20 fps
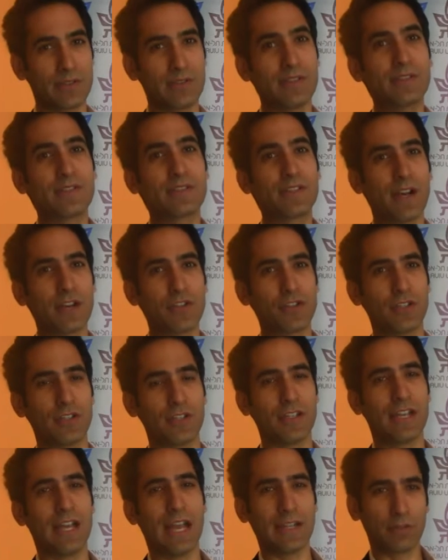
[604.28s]
discussion
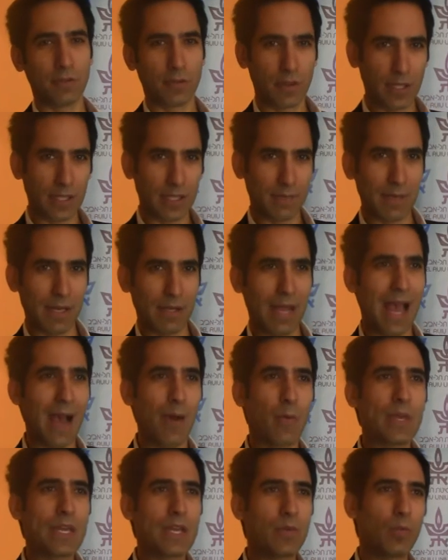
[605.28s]
and to think about
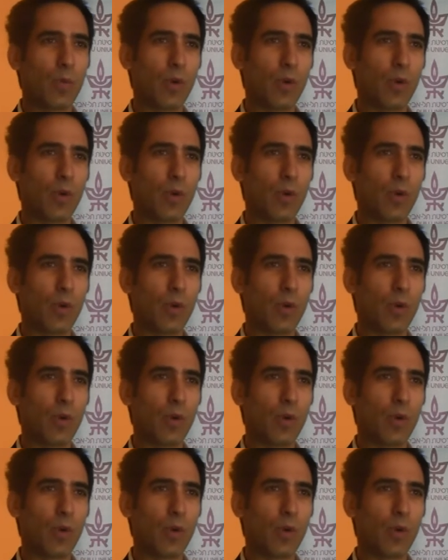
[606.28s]
how we can